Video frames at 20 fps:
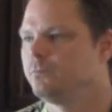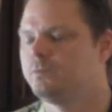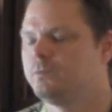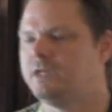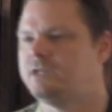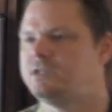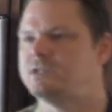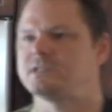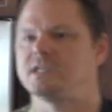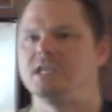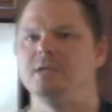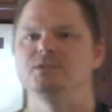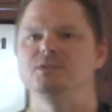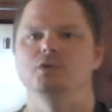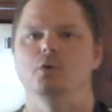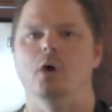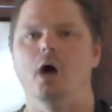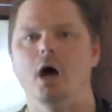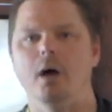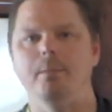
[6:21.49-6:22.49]
it just keeps
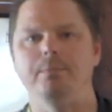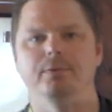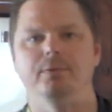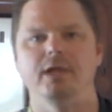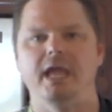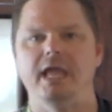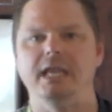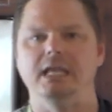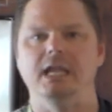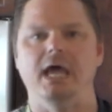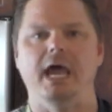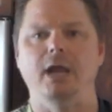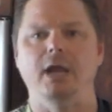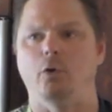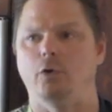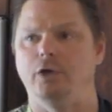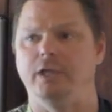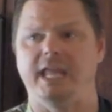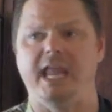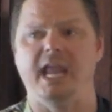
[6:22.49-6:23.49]
you up at
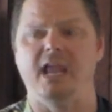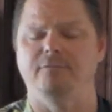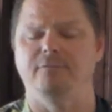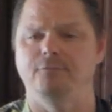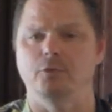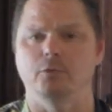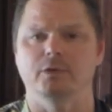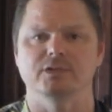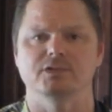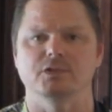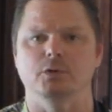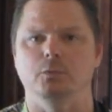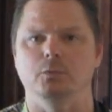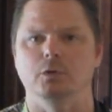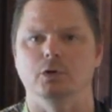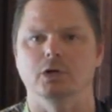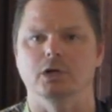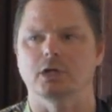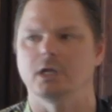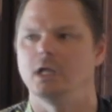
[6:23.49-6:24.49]
night, or you can't focus at
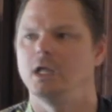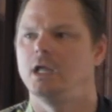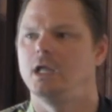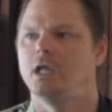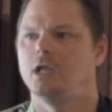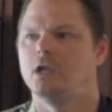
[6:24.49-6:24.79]
work,